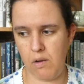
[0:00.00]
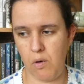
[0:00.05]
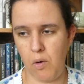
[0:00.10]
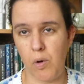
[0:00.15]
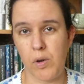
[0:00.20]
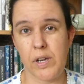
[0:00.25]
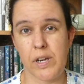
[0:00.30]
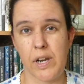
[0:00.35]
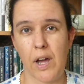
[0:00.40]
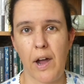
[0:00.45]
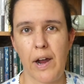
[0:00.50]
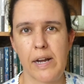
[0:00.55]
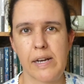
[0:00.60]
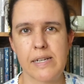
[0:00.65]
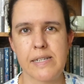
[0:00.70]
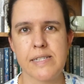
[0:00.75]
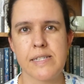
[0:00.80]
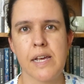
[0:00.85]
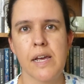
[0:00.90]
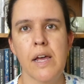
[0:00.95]
an
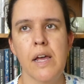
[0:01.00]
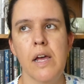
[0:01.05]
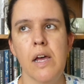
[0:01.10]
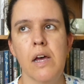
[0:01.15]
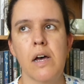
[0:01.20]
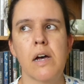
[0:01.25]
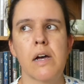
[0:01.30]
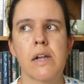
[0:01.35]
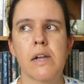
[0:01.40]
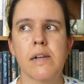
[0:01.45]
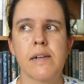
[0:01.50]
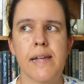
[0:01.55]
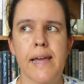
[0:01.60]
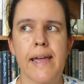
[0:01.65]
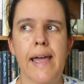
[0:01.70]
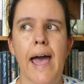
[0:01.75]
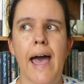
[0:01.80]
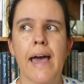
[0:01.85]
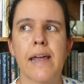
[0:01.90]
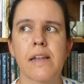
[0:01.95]
island, and
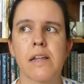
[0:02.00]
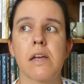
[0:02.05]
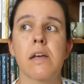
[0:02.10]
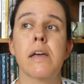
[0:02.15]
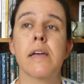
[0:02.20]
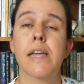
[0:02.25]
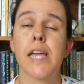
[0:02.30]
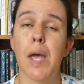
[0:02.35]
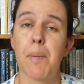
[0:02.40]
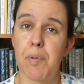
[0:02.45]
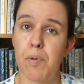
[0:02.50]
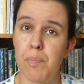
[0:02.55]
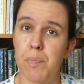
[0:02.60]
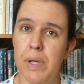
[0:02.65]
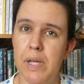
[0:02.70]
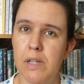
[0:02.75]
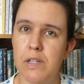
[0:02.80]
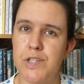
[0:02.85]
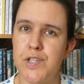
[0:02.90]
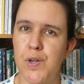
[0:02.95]
they had a cabin
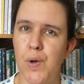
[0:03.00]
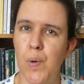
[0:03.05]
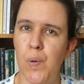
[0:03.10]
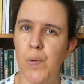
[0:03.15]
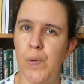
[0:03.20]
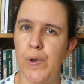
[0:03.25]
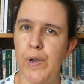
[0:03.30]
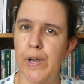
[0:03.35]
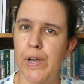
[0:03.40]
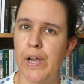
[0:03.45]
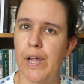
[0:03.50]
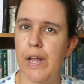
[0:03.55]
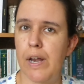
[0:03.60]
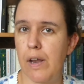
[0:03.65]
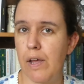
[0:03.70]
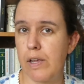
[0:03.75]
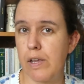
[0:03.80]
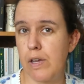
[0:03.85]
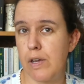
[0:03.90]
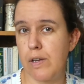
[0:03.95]
built on
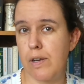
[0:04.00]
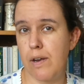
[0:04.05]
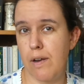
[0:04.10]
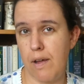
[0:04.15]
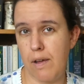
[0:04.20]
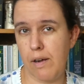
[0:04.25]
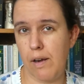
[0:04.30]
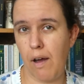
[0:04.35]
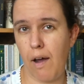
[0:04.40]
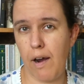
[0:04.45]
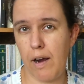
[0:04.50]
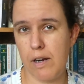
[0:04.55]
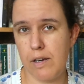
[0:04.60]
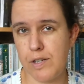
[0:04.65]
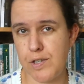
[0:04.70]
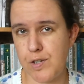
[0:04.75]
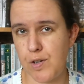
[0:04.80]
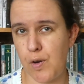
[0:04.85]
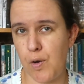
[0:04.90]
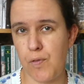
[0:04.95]
like an
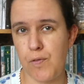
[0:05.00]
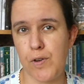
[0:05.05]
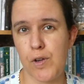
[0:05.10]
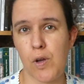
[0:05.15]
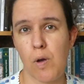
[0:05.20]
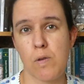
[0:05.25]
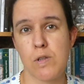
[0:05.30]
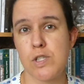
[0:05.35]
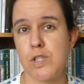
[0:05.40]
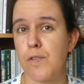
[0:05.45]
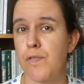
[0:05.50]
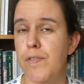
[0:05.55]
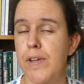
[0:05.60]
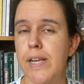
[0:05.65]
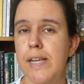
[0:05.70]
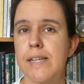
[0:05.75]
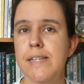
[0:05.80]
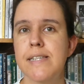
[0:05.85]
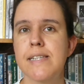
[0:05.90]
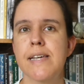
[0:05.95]
island off the coast of
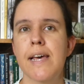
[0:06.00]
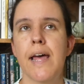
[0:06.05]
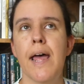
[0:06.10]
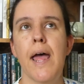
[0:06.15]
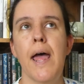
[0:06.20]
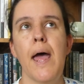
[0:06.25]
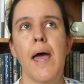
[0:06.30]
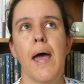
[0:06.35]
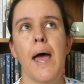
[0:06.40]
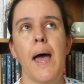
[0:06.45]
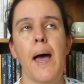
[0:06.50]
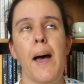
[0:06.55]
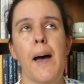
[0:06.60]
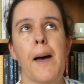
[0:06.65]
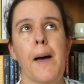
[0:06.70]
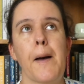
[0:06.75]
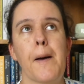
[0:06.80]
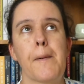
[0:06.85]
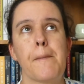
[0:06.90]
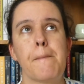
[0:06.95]
Finland,
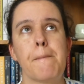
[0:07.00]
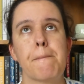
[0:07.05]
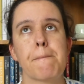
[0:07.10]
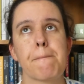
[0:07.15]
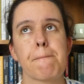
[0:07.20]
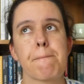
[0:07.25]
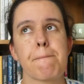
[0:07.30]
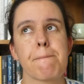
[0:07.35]
and